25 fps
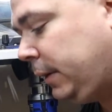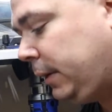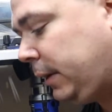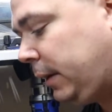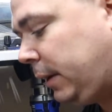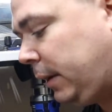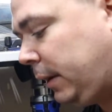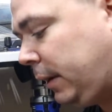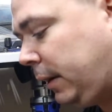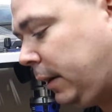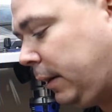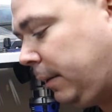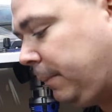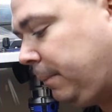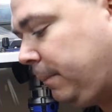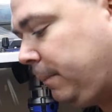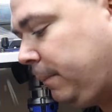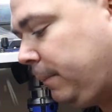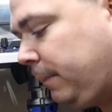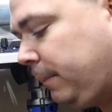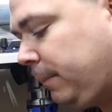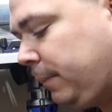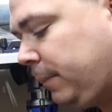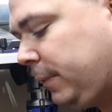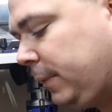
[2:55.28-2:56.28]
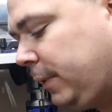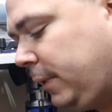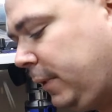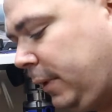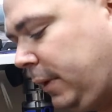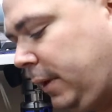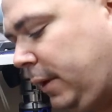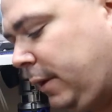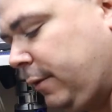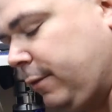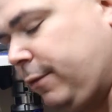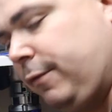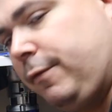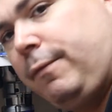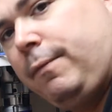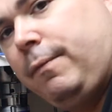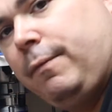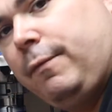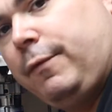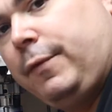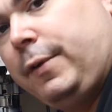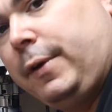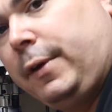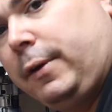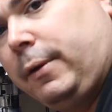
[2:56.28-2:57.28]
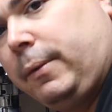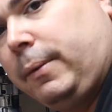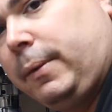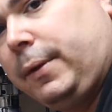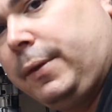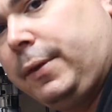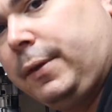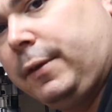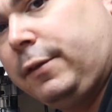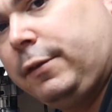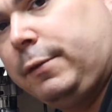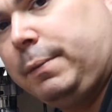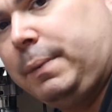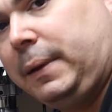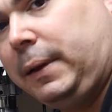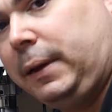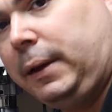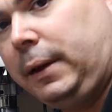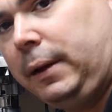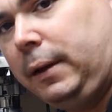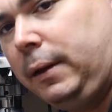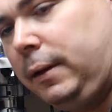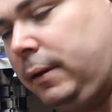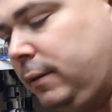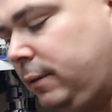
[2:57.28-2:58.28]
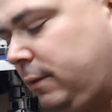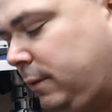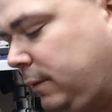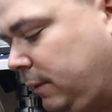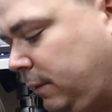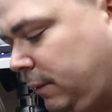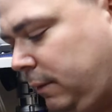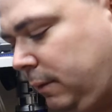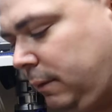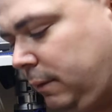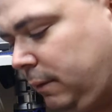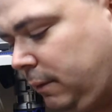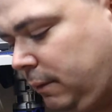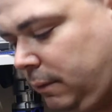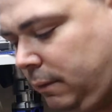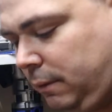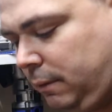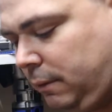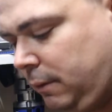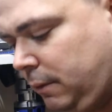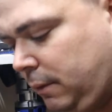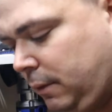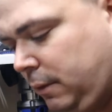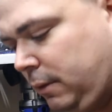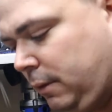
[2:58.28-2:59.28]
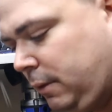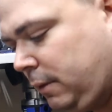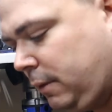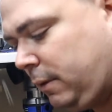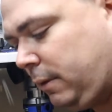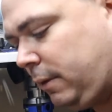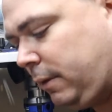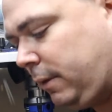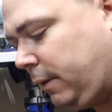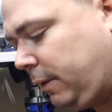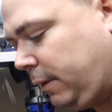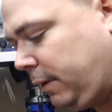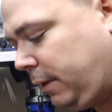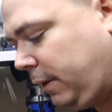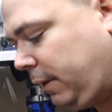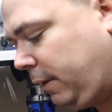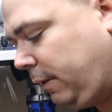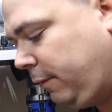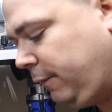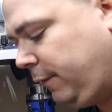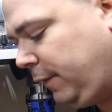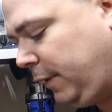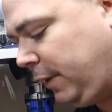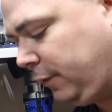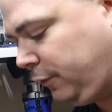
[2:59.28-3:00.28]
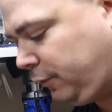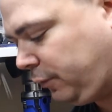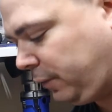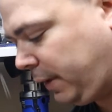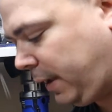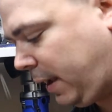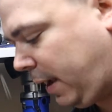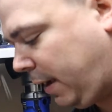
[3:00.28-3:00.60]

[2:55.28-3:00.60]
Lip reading: I fiddle with the speeds, and eventually,